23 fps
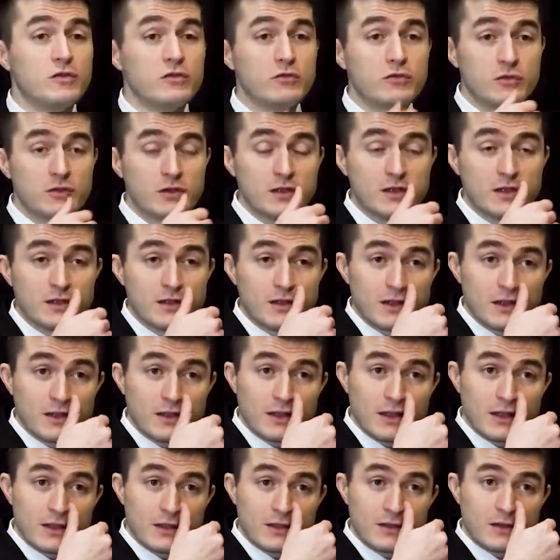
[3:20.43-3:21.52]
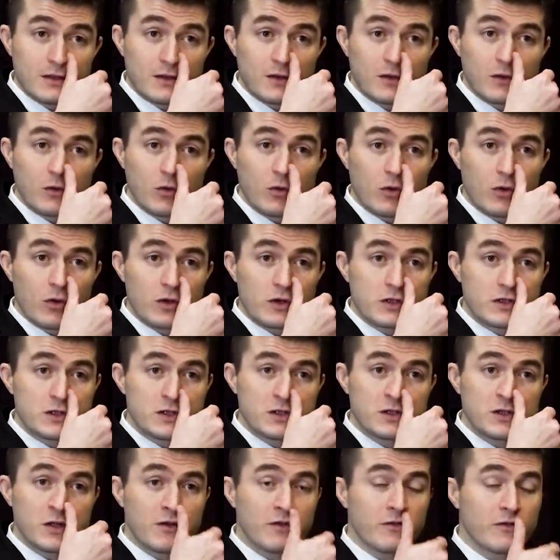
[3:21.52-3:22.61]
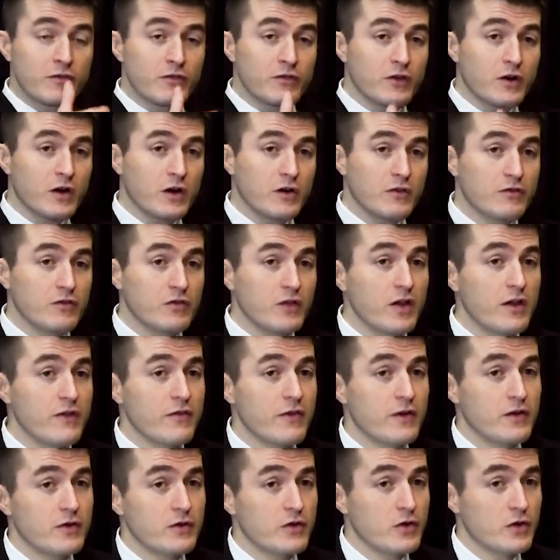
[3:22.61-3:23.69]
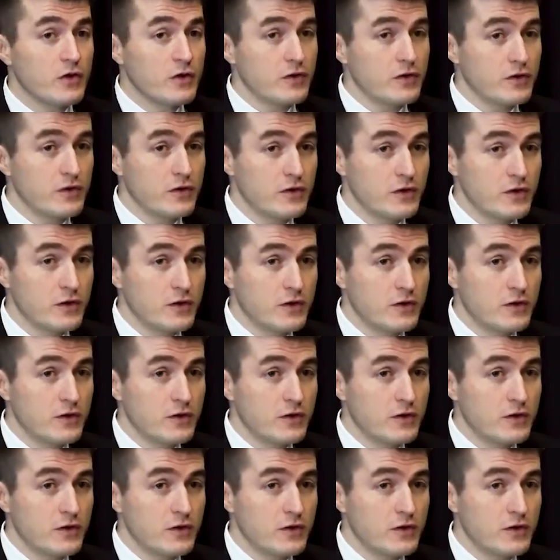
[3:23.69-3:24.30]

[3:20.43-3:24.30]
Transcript: you really think that the origin of, of life on Earth